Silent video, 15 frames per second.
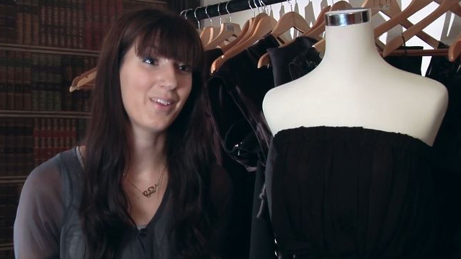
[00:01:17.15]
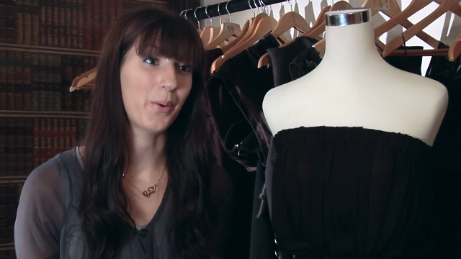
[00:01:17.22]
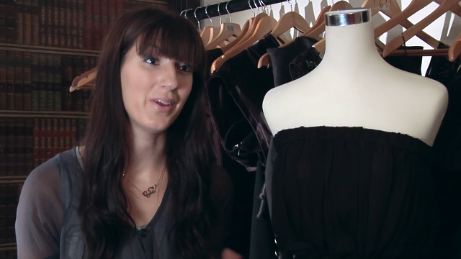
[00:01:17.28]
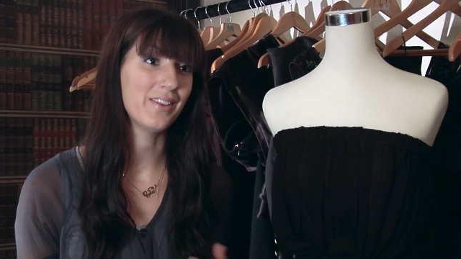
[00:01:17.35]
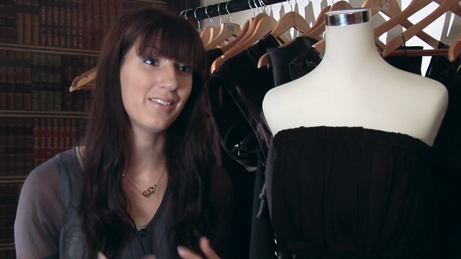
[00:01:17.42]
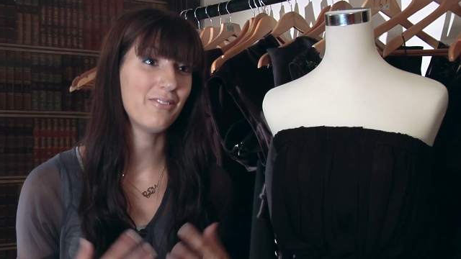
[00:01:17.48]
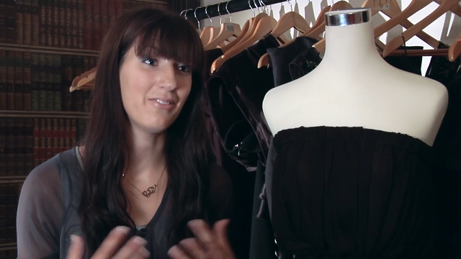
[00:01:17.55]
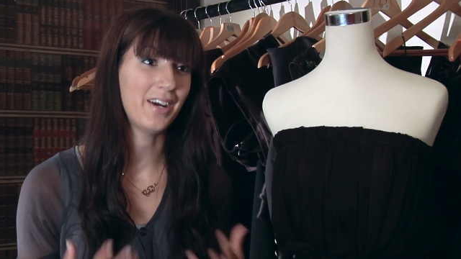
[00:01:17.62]
So
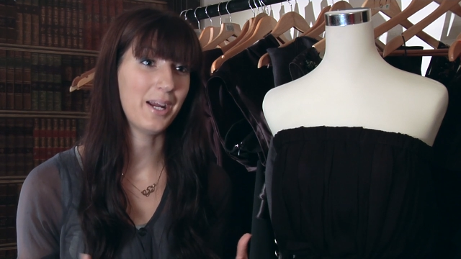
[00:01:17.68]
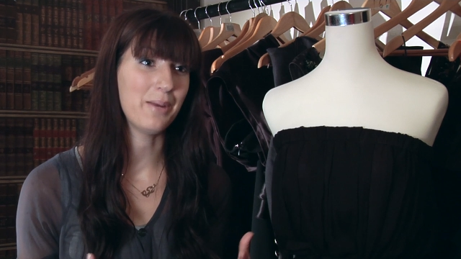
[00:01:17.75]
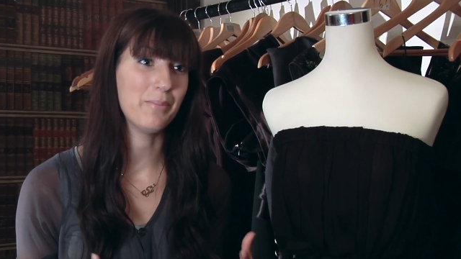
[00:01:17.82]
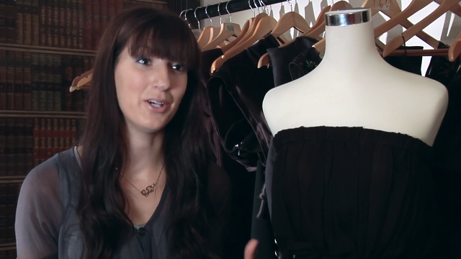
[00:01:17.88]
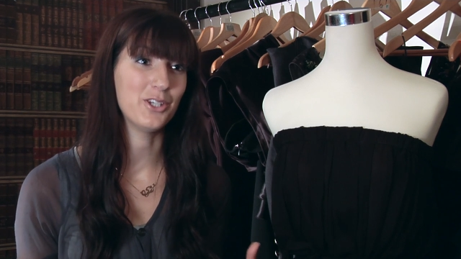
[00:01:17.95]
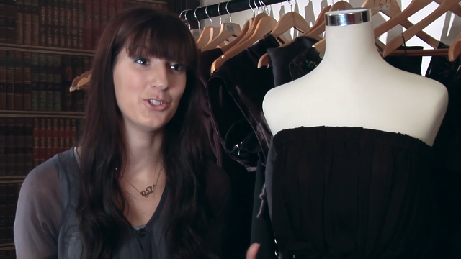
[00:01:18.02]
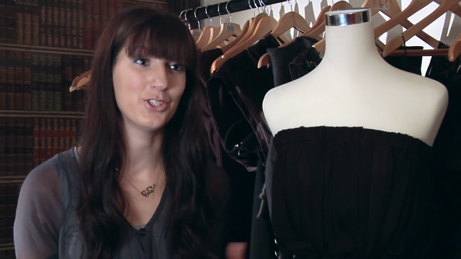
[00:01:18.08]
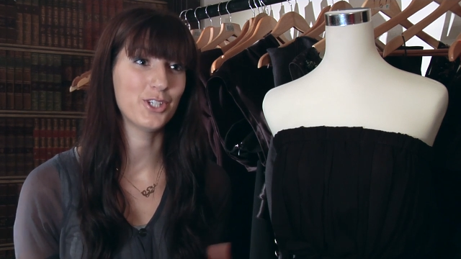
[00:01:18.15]
it's a very
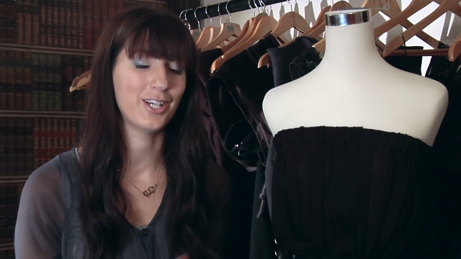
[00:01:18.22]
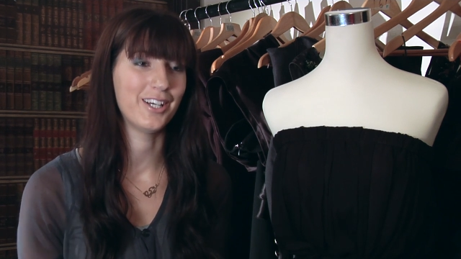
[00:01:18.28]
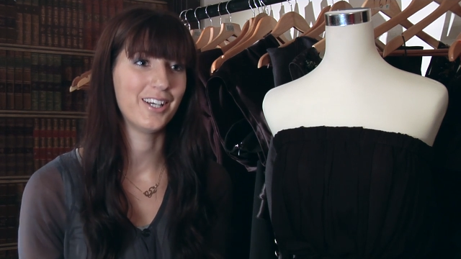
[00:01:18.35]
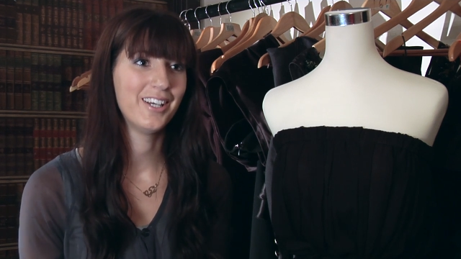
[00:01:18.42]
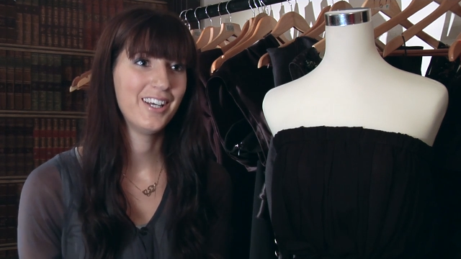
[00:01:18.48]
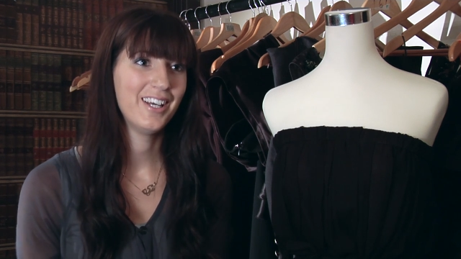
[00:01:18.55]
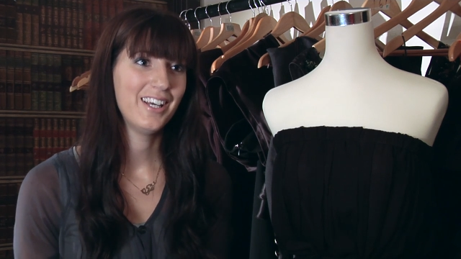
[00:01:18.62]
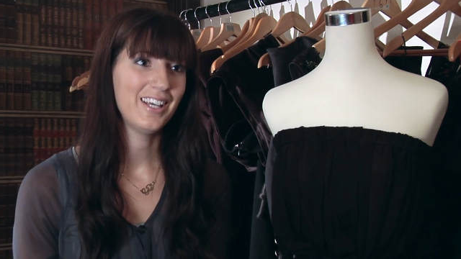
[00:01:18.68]
much a,
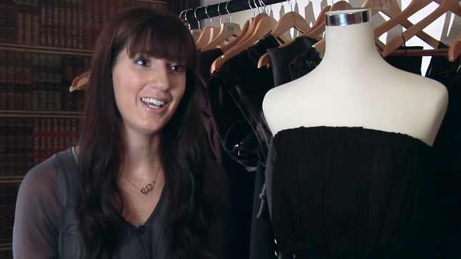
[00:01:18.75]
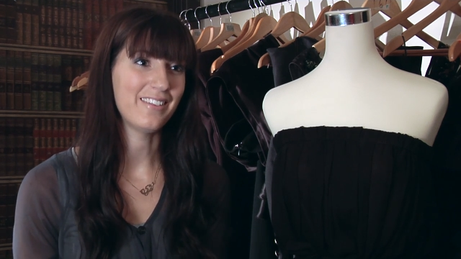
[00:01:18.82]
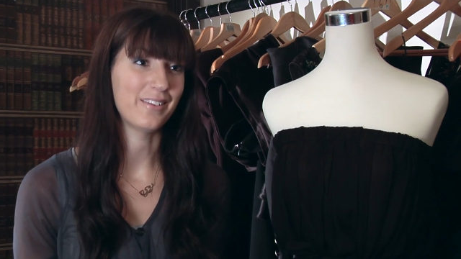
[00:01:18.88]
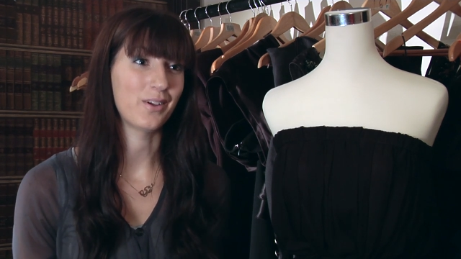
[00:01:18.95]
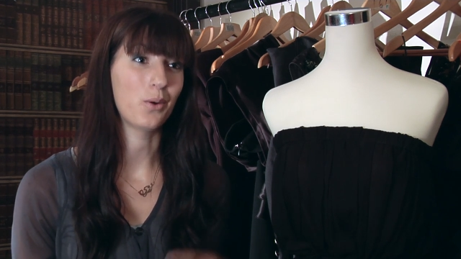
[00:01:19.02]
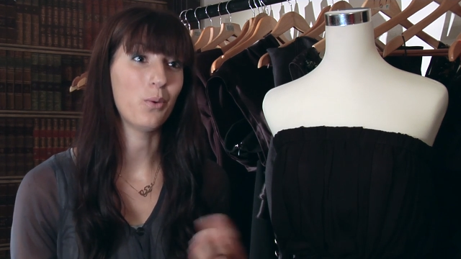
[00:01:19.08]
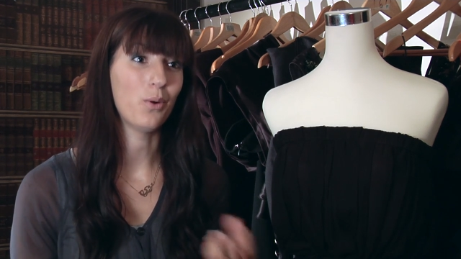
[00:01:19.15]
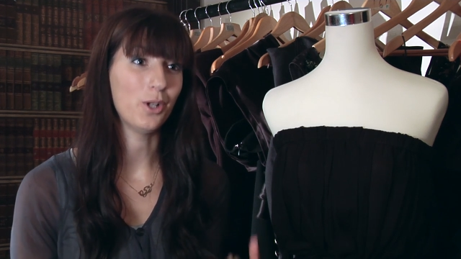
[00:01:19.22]
it's
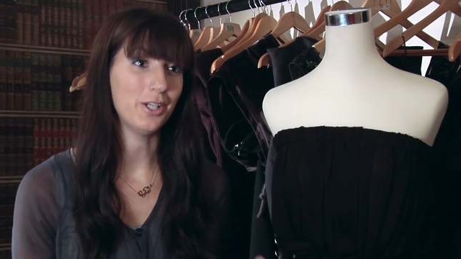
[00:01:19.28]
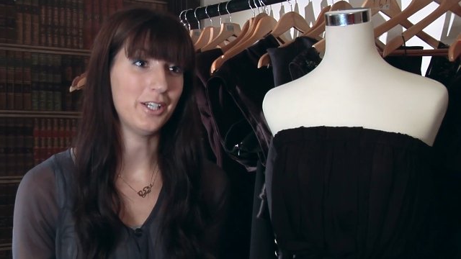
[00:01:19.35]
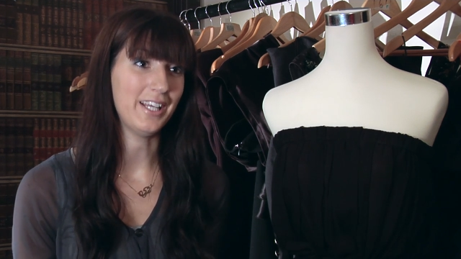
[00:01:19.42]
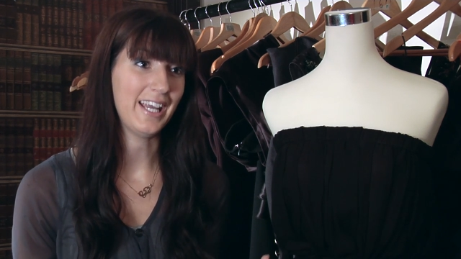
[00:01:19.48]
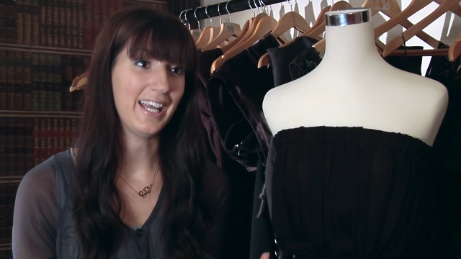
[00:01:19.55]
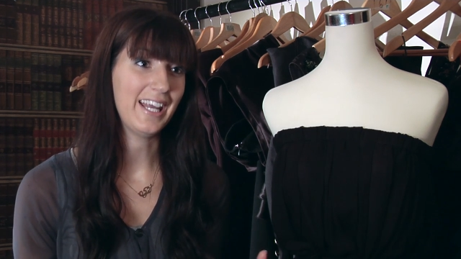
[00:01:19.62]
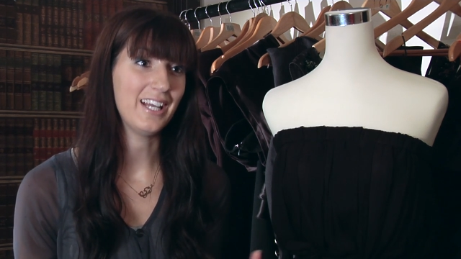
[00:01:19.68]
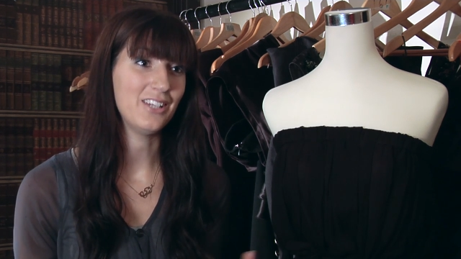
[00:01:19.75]
a
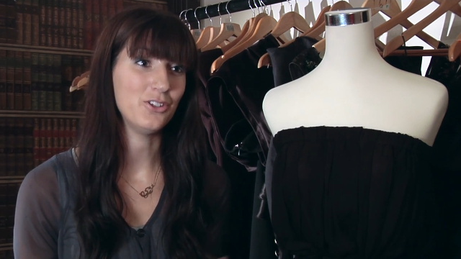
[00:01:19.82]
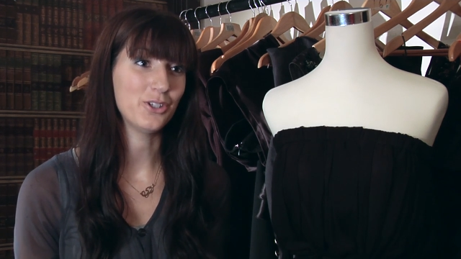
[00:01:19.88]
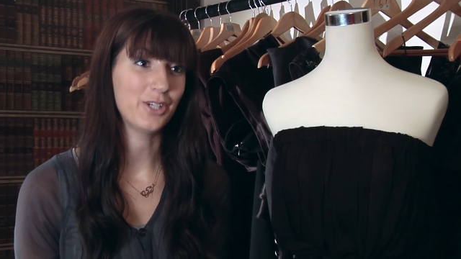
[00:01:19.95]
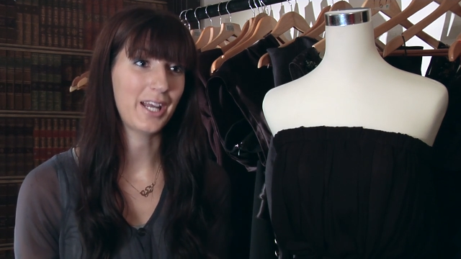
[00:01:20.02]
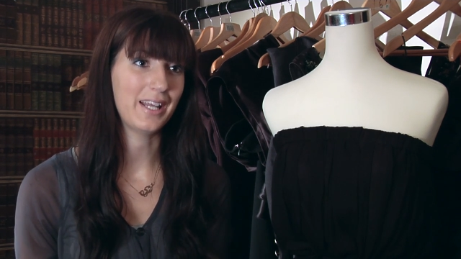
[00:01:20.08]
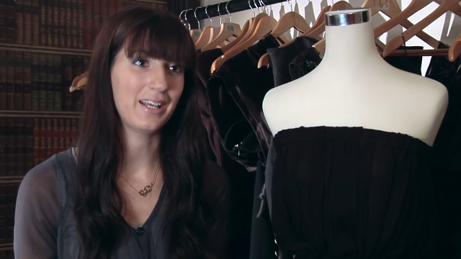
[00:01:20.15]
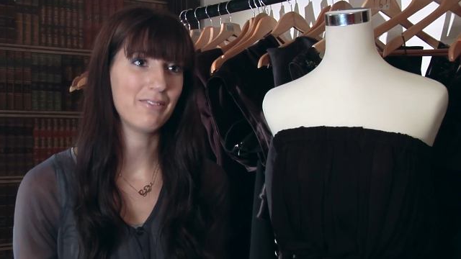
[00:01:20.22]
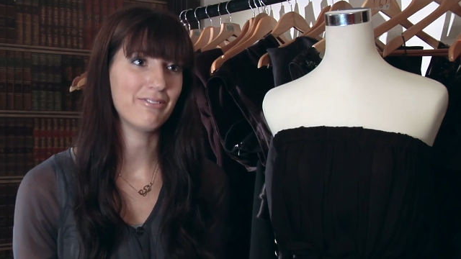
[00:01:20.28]
quality and you're
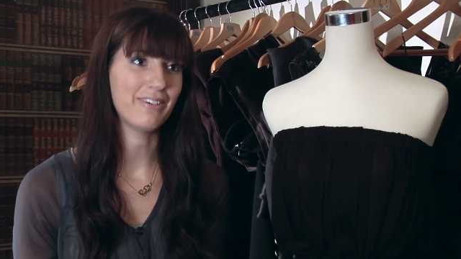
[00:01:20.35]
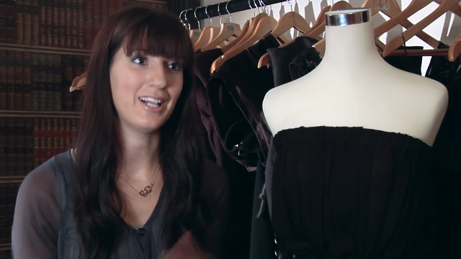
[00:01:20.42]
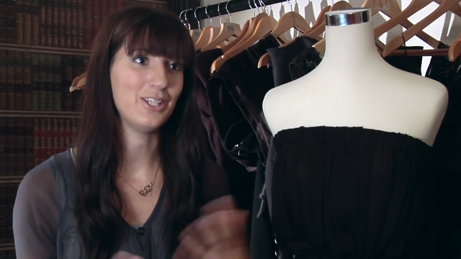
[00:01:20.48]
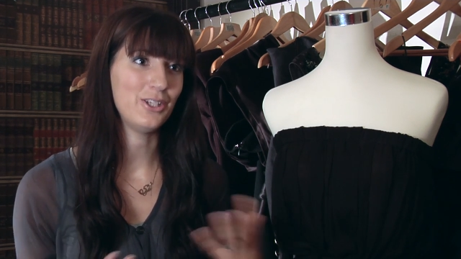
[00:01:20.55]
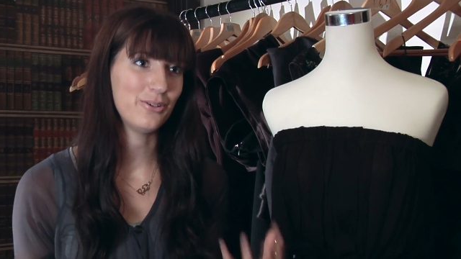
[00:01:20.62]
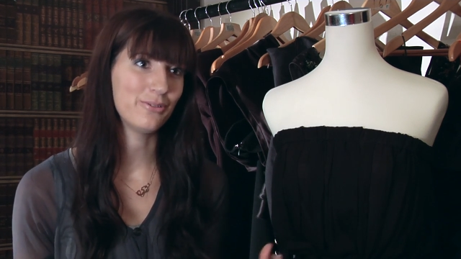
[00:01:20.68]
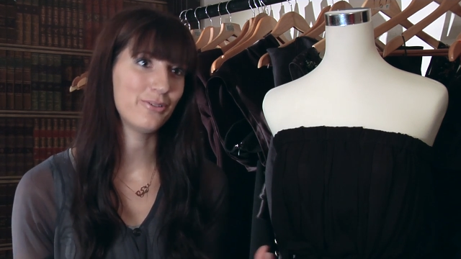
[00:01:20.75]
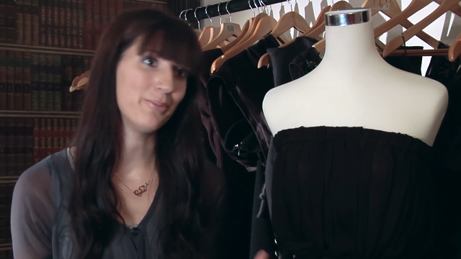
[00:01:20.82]
getting
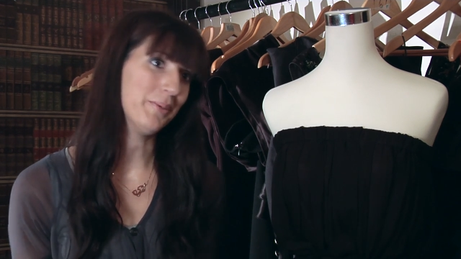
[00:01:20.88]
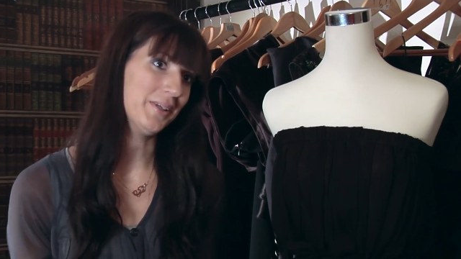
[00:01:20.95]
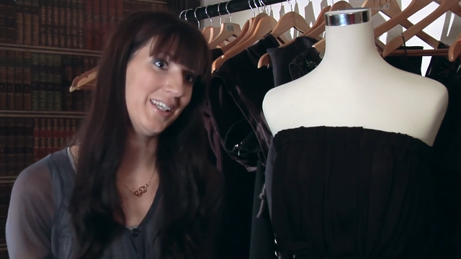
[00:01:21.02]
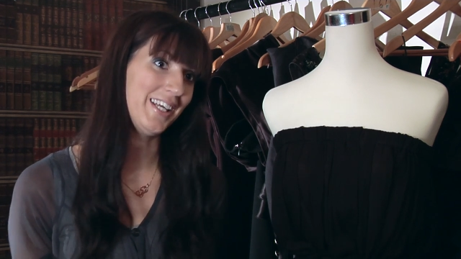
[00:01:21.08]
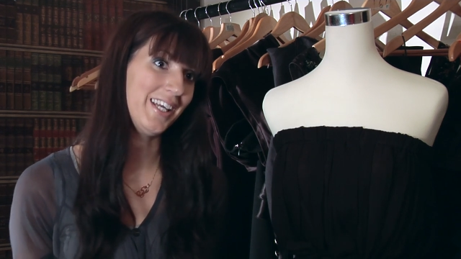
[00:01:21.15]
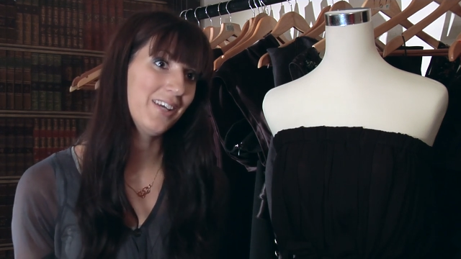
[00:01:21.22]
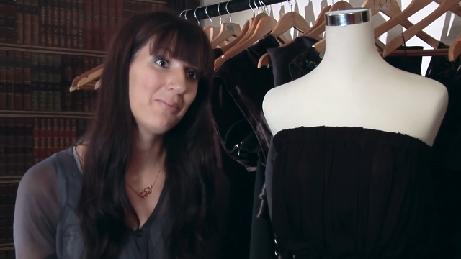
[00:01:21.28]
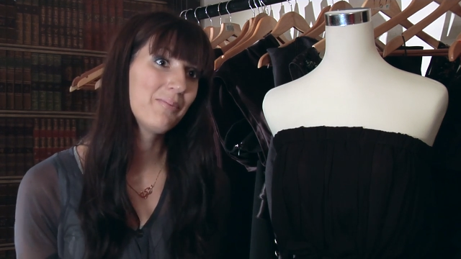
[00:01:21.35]
value for
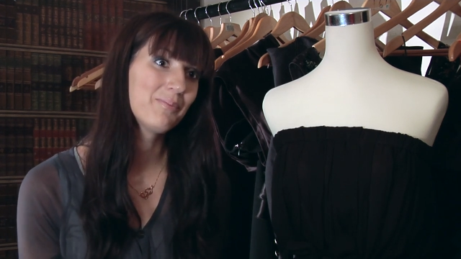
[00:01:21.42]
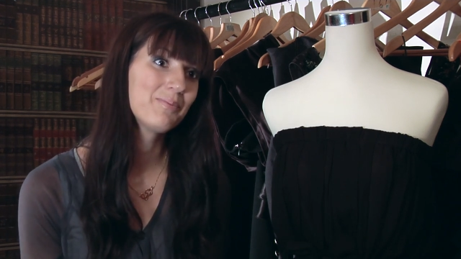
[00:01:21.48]
money.